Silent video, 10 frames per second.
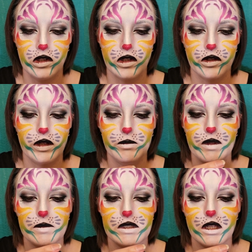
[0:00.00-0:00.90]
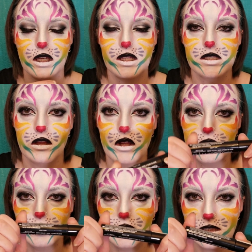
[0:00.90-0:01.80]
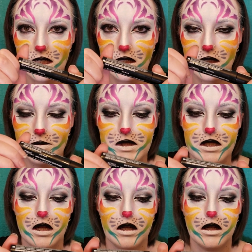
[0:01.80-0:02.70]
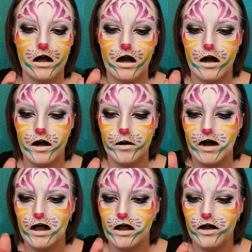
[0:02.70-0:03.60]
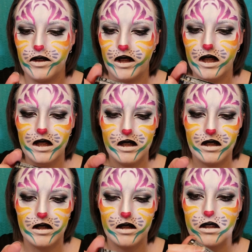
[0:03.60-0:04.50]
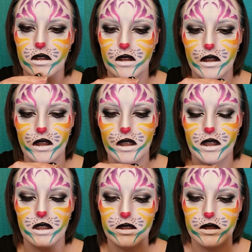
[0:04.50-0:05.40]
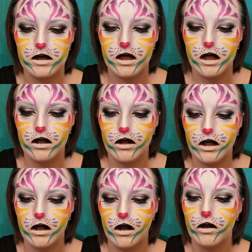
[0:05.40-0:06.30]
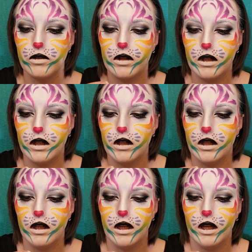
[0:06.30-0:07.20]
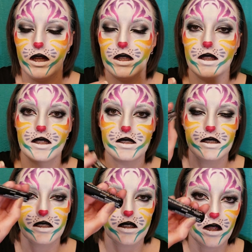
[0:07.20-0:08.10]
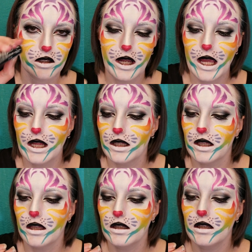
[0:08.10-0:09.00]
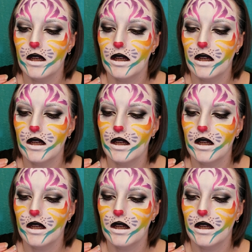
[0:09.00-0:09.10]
cream lipstick. It's a long-lasting lipstick. I think it doesn't say it on here. Oh, this is the color Alien,